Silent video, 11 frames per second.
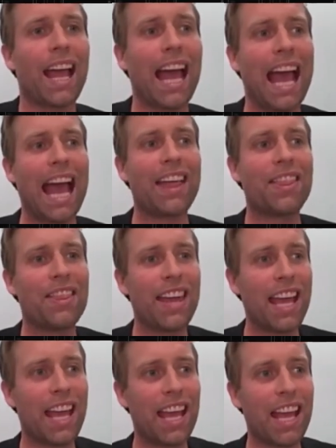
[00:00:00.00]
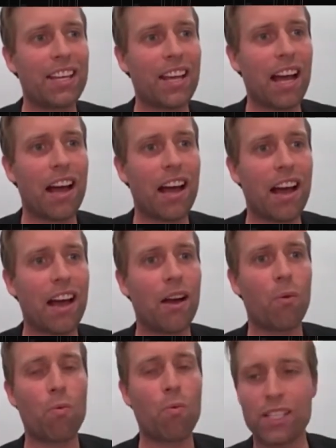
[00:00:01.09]
And then
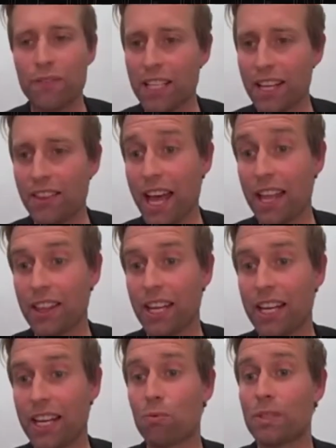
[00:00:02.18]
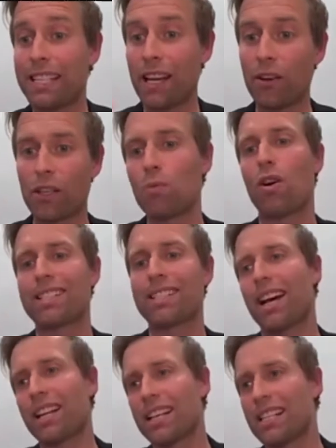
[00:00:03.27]
once you've done that, then it will tell you what
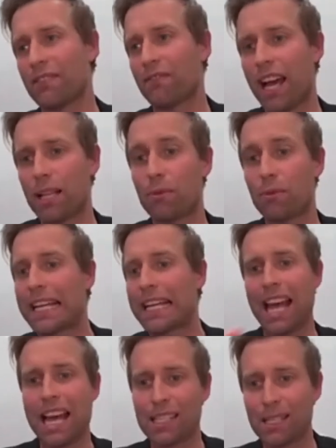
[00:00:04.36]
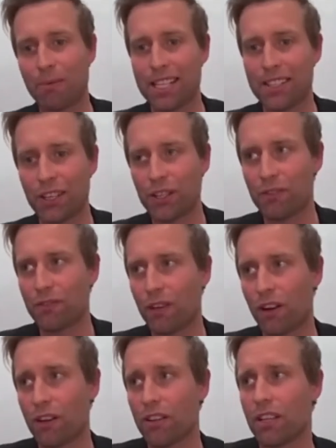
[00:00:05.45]
data is available in that space. So you've
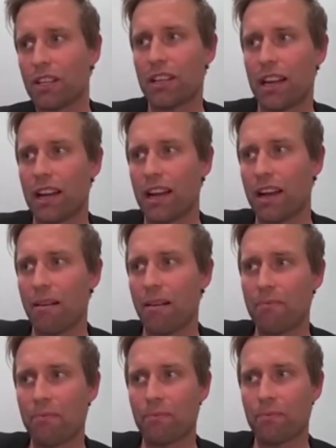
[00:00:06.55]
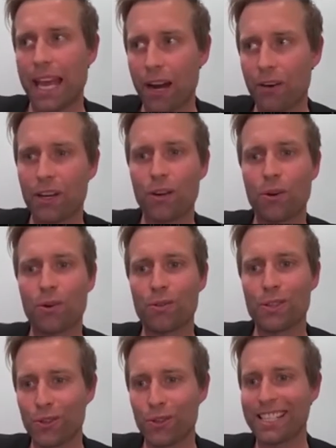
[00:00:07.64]
got aerial,
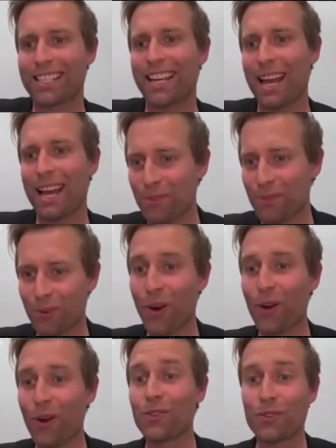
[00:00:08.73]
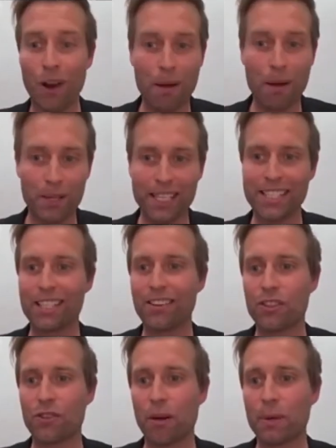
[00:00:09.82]
streetscape, drone, tripod
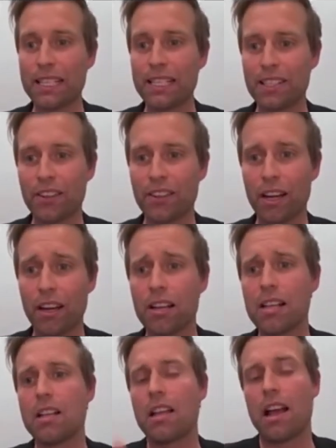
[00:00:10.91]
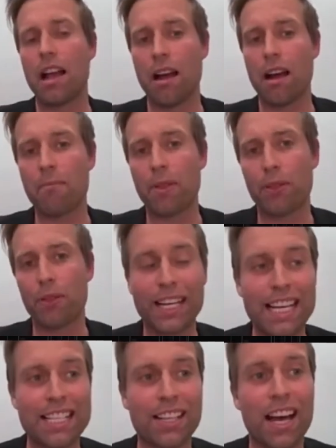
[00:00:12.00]
exterior, tripod interior,
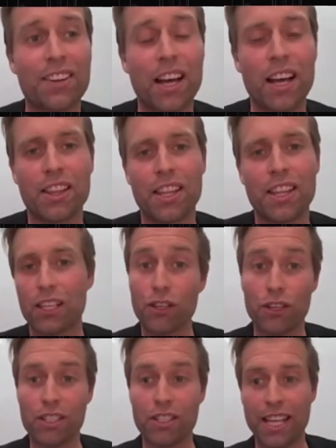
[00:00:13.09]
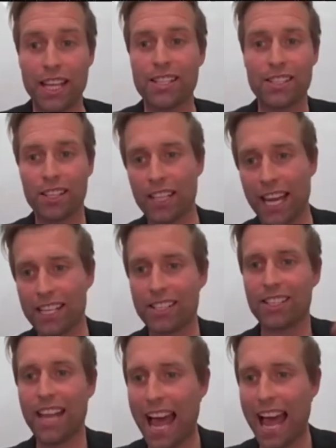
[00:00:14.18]
3D data that you can then select
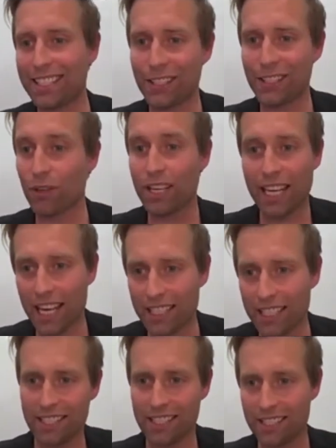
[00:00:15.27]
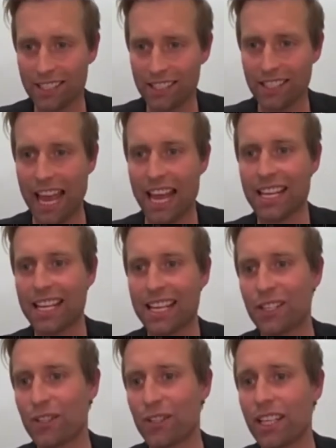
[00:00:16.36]
and add to your cart, and
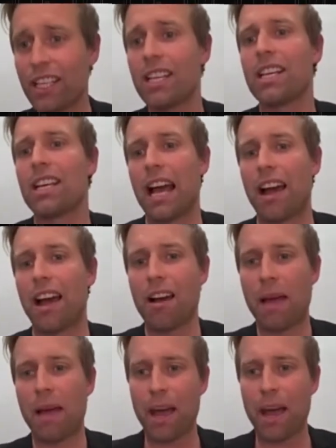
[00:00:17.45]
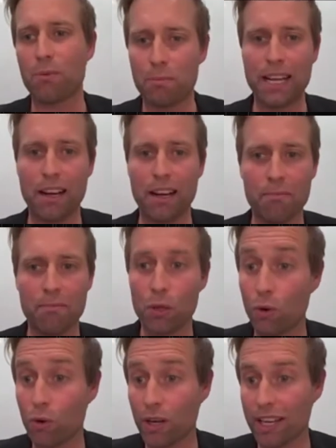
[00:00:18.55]
essentially, and that will become
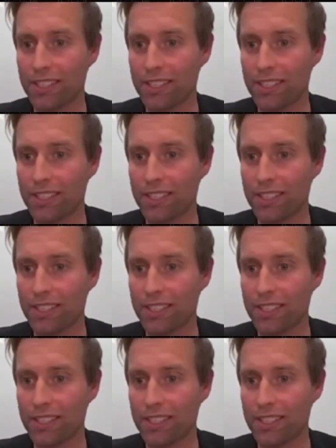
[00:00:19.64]
your order.